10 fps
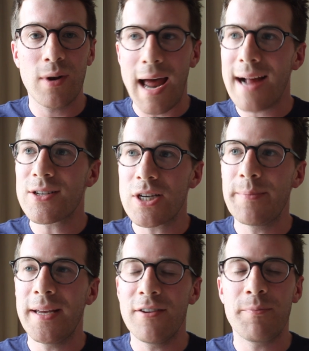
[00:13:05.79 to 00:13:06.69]
will actually
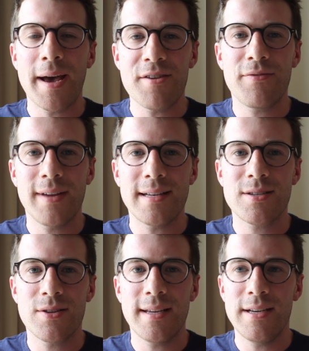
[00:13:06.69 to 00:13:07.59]
be of benefit
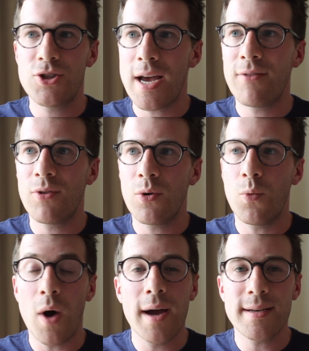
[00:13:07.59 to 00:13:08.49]
to the general
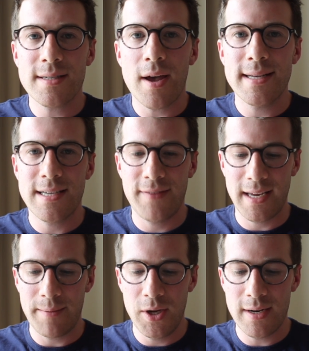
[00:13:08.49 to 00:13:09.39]
wider
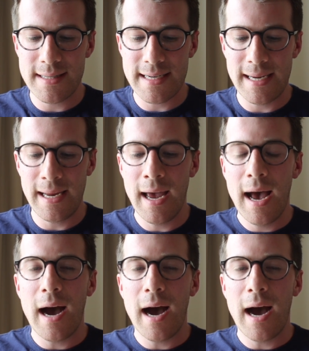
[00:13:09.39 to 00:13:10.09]
scientific community.